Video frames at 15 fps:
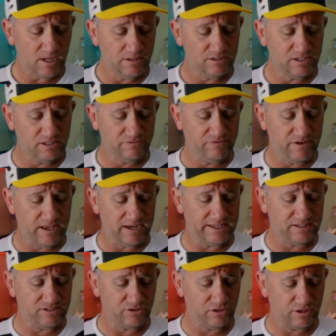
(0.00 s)
So it's fairly
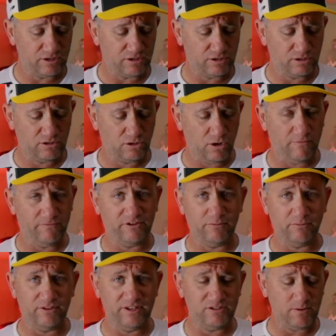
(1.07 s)
sort of confident
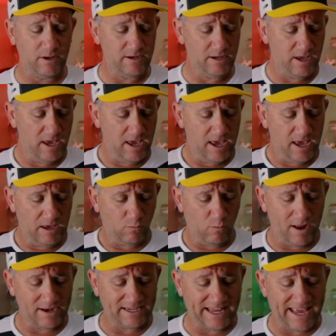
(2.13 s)
with this one.
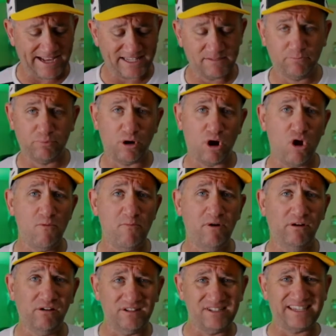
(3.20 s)
1DX Pro
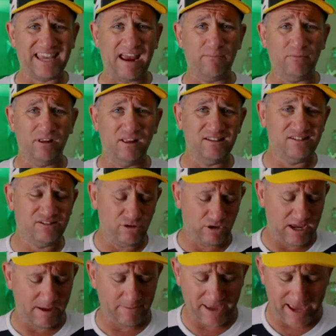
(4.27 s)
mirrorless camera to
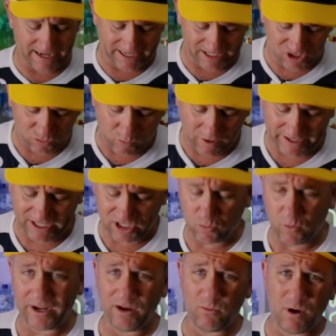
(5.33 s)
come out in
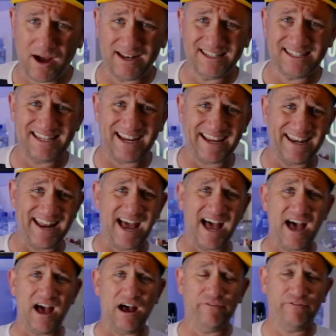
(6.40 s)
2021, second
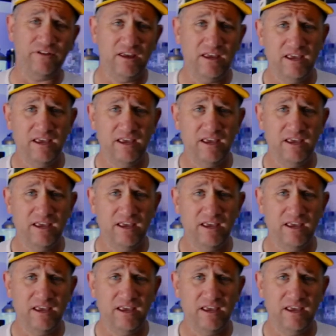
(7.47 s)
half.